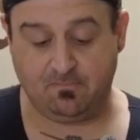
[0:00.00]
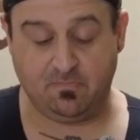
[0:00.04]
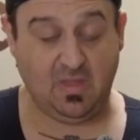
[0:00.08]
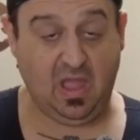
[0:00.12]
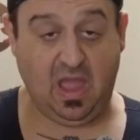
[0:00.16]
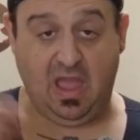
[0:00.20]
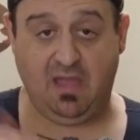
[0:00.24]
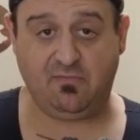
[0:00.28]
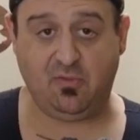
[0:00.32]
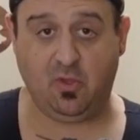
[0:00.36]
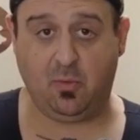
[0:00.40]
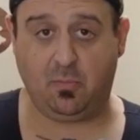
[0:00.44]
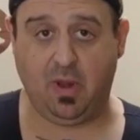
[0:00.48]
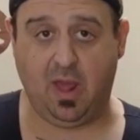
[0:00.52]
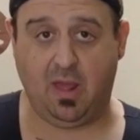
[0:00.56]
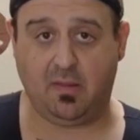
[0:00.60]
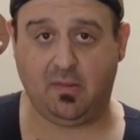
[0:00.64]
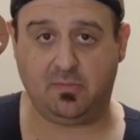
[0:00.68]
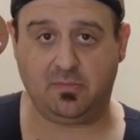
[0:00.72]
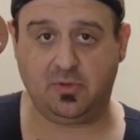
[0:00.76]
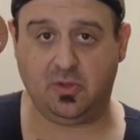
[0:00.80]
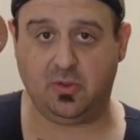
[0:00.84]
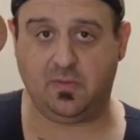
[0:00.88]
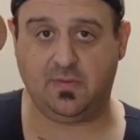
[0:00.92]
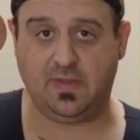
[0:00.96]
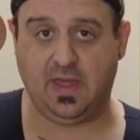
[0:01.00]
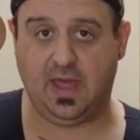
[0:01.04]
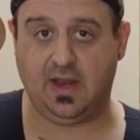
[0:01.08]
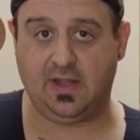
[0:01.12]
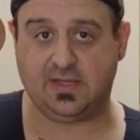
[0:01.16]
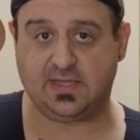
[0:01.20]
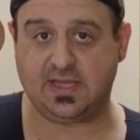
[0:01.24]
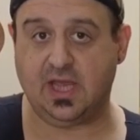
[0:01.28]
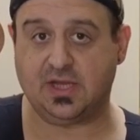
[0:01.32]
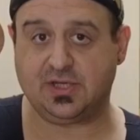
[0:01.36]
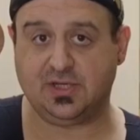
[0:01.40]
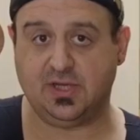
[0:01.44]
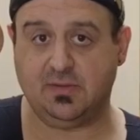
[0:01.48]
I have no problem doing that.
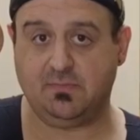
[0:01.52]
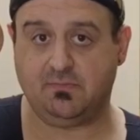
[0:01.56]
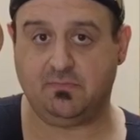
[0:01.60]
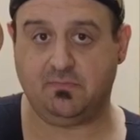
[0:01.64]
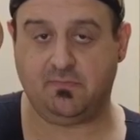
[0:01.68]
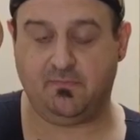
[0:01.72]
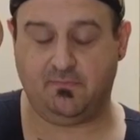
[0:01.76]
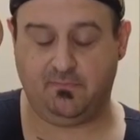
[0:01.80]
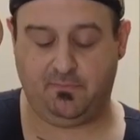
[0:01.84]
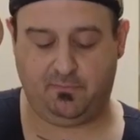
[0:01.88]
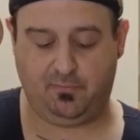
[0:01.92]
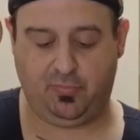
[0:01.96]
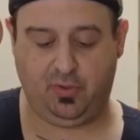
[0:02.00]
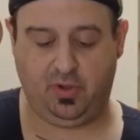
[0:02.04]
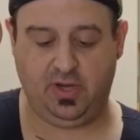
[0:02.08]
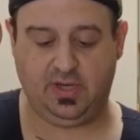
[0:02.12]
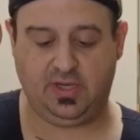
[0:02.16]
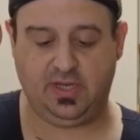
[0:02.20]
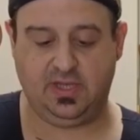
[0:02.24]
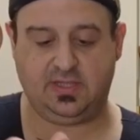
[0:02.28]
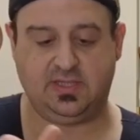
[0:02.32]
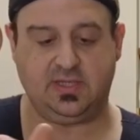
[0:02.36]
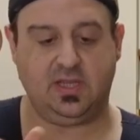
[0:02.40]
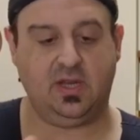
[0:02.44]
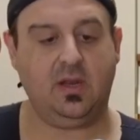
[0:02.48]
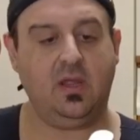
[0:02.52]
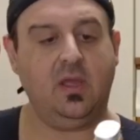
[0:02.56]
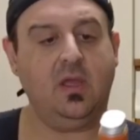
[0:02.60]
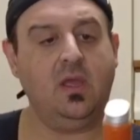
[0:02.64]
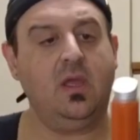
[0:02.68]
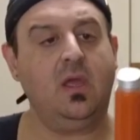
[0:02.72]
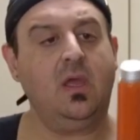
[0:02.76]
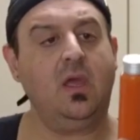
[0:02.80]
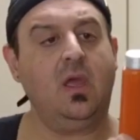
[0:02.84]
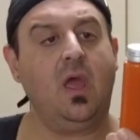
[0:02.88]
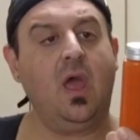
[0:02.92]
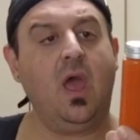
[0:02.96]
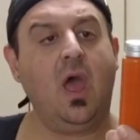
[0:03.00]
It's actually pretty decent.
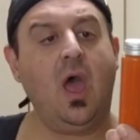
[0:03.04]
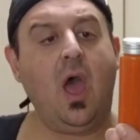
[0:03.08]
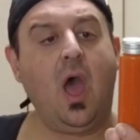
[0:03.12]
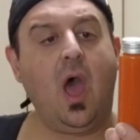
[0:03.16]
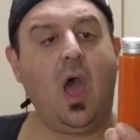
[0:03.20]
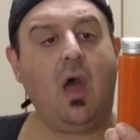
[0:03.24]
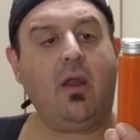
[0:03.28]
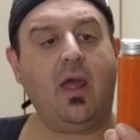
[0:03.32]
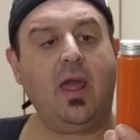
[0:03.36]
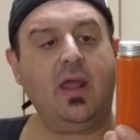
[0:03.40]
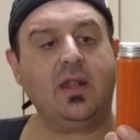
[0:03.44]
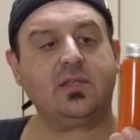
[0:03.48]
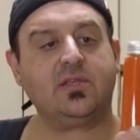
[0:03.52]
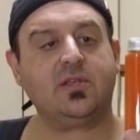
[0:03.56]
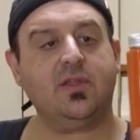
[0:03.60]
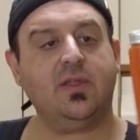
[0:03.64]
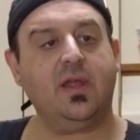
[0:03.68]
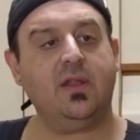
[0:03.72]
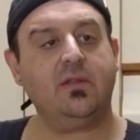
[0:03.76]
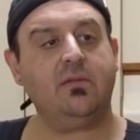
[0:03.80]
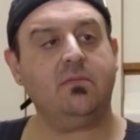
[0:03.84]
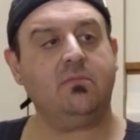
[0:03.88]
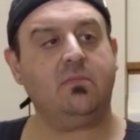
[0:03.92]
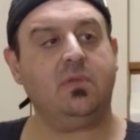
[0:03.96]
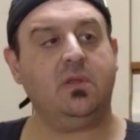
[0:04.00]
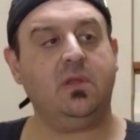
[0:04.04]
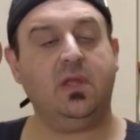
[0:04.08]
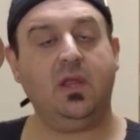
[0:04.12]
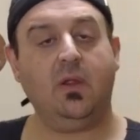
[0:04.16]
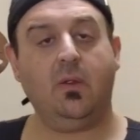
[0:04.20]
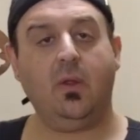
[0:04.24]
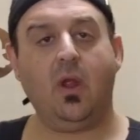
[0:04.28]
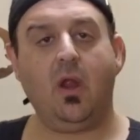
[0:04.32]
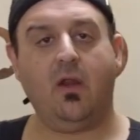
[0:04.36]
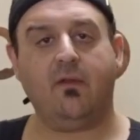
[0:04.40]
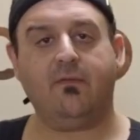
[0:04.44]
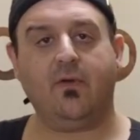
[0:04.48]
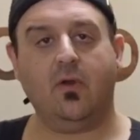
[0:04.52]
All right, so then here
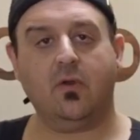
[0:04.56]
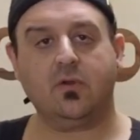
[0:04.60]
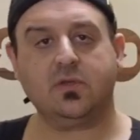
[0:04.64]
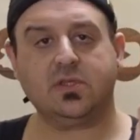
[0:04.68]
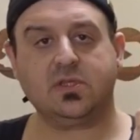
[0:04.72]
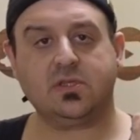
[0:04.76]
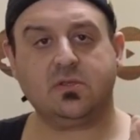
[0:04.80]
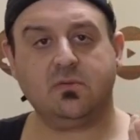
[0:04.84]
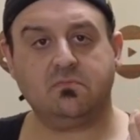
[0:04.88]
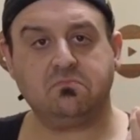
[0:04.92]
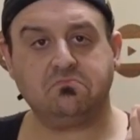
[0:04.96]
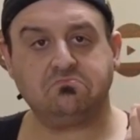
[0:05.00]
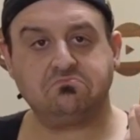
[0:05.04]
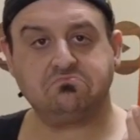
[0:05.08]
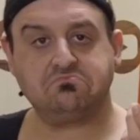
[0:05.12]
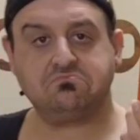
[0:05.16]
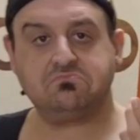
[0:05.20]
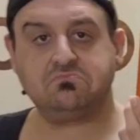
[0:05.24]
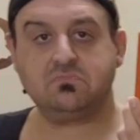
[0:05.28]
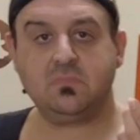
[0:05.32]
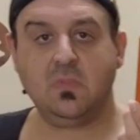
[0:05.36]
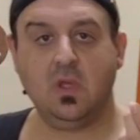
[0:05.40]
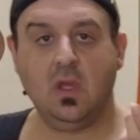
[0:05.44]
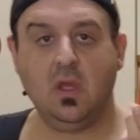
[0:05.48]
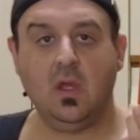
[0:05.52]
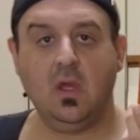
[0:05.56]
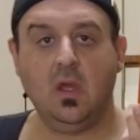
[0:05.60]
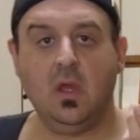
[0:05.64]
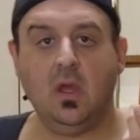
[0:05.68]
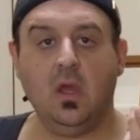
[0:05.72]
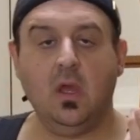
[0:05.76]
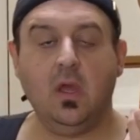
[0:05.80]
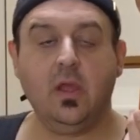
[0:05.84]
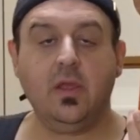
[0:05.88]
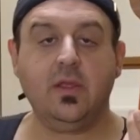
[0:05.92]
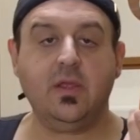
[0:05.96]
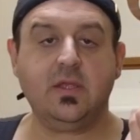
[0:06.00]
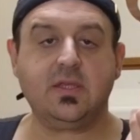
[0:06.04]
we are, folks.
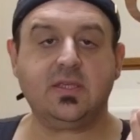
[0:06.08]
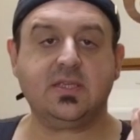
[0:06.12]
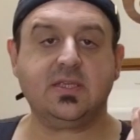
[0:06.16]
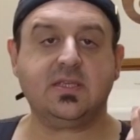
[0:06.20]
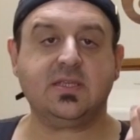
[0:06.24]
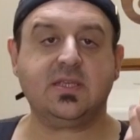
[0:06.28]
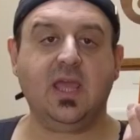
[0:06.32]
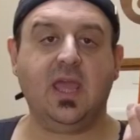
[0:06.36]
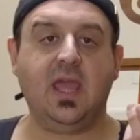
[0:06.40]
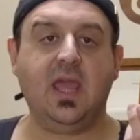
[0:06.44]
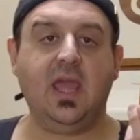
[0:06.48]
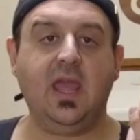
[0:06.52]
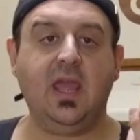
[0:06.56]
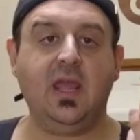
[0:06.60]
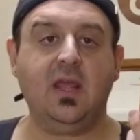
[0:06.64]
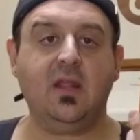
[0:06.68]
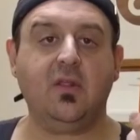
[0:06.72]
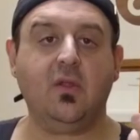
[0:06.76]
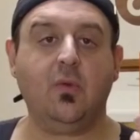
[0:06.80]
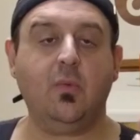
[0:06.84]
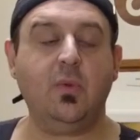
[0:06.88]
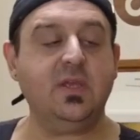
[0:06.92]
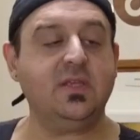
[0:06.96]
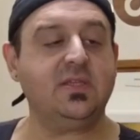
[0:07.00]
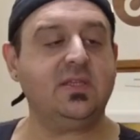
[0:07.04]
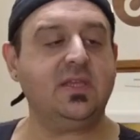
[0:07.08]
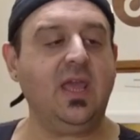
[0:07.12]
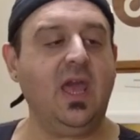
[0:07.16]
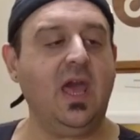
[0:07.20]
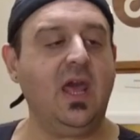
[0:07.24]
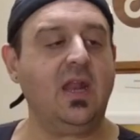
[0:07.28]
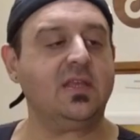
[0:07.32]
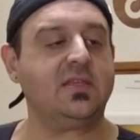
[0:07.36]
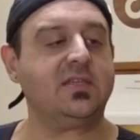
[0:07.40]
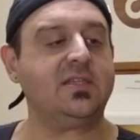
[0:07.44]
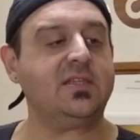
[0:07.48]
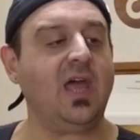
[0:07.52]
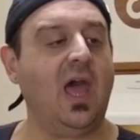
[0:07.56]
This is a
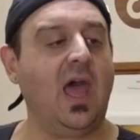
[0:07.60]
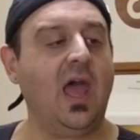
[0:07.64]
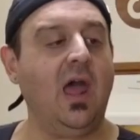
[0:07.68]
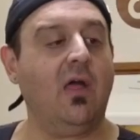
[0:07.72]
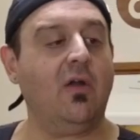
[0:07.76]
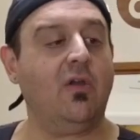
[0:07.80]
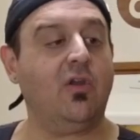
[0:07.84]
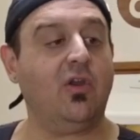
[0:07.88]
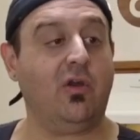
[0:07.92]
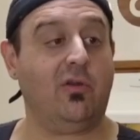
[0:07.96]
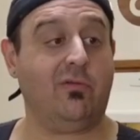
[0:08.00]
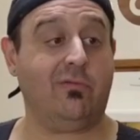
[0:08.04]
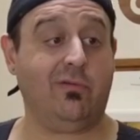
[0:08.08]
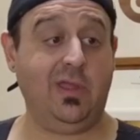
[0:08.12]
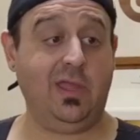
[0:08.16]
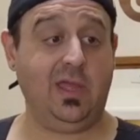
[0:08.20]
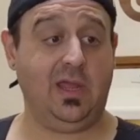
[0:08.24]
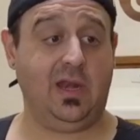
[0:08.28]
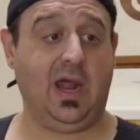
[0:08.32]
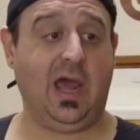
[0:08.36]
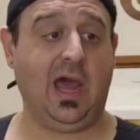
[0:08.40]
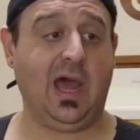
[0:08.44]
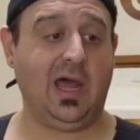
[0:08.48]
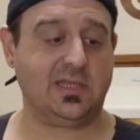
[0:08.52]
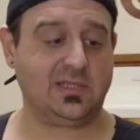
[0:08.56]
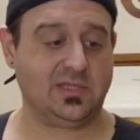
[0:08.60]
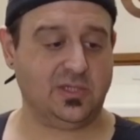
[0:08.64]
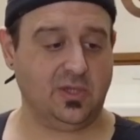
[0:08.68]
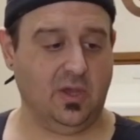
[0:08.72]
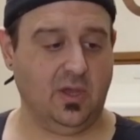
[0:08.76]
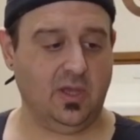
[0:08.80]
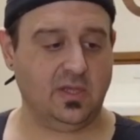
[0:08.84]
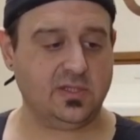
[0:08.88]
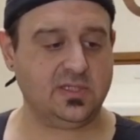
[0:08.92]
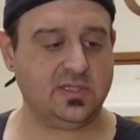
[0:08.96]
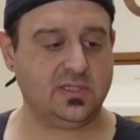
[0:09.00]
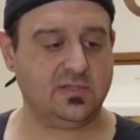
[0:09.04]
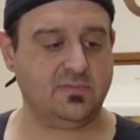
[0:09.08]
Louisiana-style Korean hot
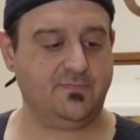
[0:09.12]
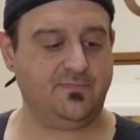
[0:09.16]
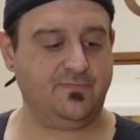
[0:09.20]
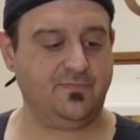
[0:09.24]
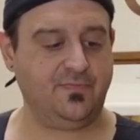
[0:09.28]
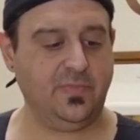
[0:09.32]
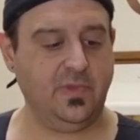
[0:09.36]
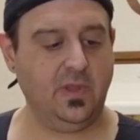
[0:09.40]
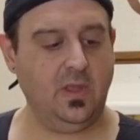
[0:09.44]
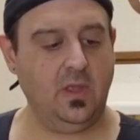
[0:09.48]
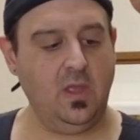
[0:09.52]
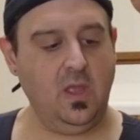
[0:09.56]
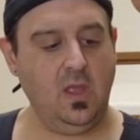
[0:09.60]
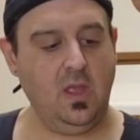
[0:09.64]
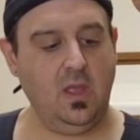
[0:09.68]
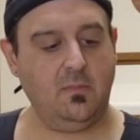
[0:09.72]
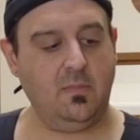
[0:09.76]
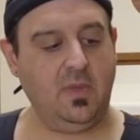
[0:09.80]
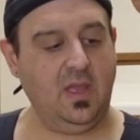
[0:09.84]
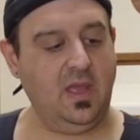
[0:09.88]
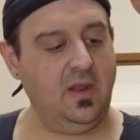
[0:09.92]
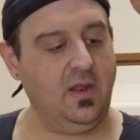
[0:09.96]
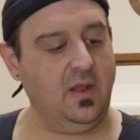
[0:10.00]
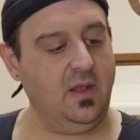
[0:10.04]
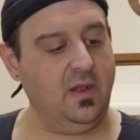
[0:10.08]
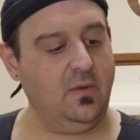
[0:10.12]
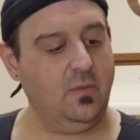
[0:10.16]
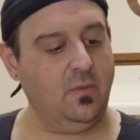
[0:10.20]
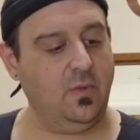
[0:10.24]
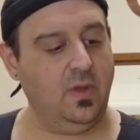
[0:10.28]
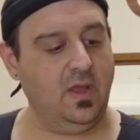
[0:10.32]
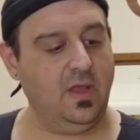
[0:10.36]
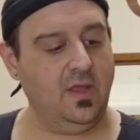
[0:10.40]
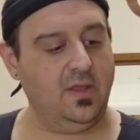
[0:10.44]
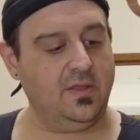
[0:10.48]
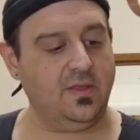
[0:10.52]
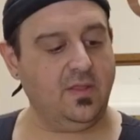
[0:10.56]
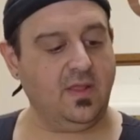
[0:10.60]
sauce made
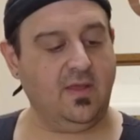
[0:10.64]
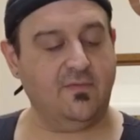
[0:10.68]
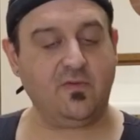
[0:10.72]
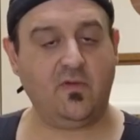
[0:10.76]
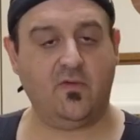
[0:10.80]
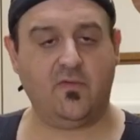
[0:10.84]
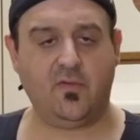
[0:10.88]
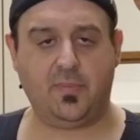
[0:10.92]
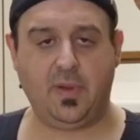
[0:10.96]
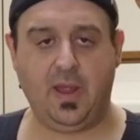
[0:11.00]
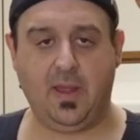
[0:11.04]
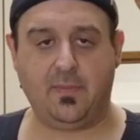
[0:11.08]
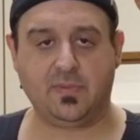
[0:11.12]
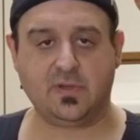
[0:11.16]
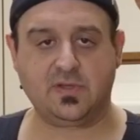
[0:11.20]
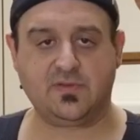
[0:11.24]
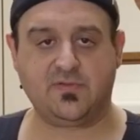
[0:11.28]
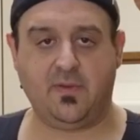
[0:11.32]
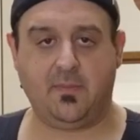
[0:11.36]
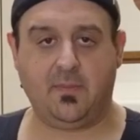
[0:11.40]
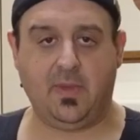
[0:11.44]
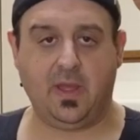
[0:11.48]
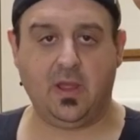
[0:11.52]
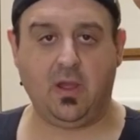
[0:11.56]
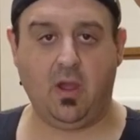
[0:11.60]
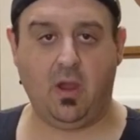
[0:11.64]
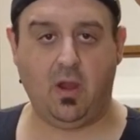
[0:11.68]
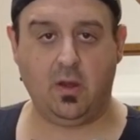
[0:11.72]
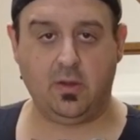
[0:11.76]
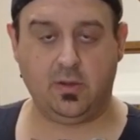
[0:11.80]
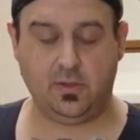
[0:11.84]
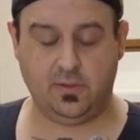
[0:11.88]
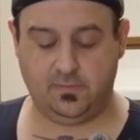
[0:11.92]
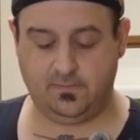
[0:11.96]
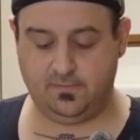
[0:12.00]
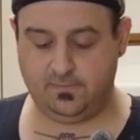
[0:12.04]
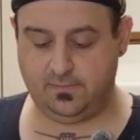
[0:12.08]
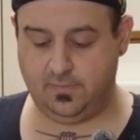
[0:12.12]
with leftover peppers from my
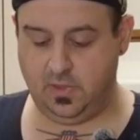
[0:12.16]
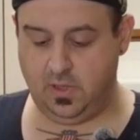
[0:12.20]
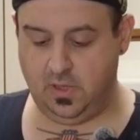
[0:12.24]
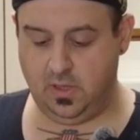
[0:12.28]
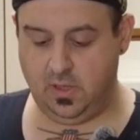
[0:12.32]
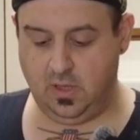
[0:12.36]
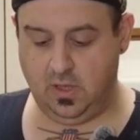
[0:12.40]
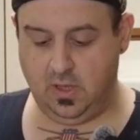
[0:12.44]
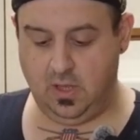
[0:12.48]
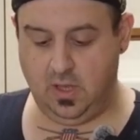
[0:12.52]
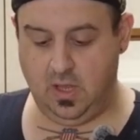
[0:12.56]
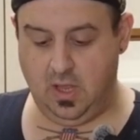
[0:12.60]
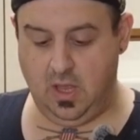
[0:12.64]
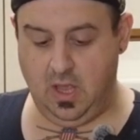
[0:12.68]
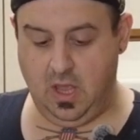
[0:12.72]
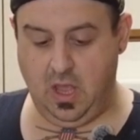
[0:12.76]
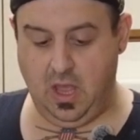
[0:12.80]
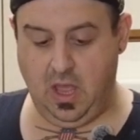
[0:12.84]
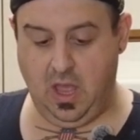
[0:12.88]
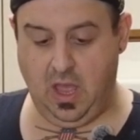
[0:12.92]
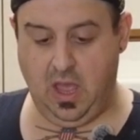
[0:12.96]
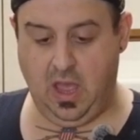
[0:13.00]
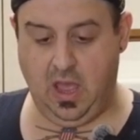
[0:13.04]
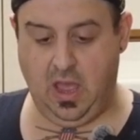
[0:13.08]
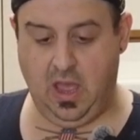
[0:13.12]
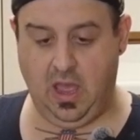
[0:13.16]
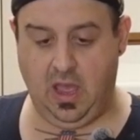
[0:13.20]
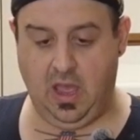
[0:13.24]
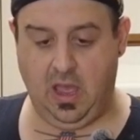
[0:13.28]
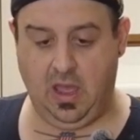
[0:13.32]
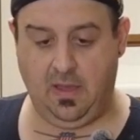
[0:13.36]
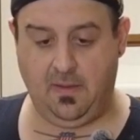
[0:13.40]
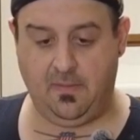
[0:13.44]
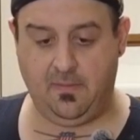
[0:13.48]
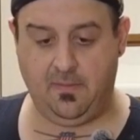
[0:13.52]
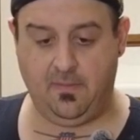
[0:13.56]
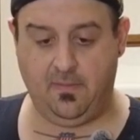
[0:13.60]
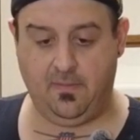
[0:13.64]
garden.
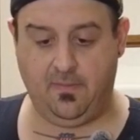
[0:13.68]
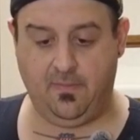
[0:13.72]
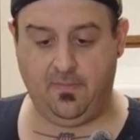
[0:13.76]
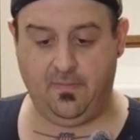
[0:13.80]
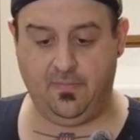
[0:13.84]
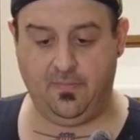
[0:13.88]
I